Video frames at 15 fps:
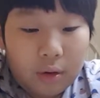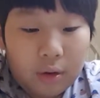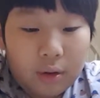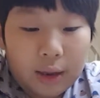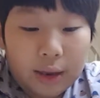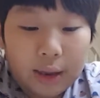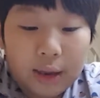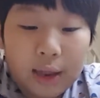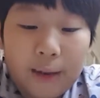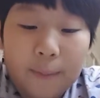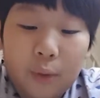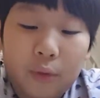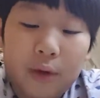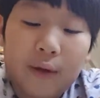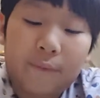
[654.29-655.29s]
Like
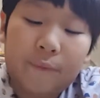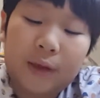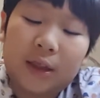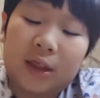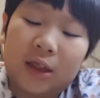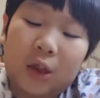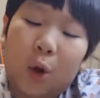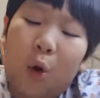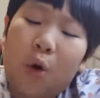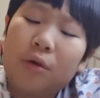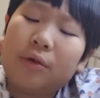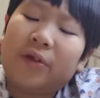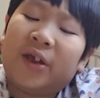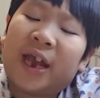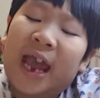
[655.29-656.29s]
example, if we
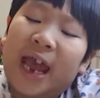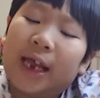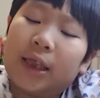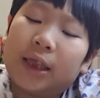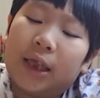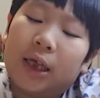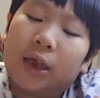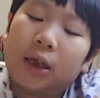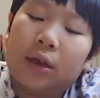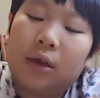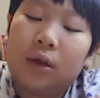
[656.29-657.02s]
don't check this,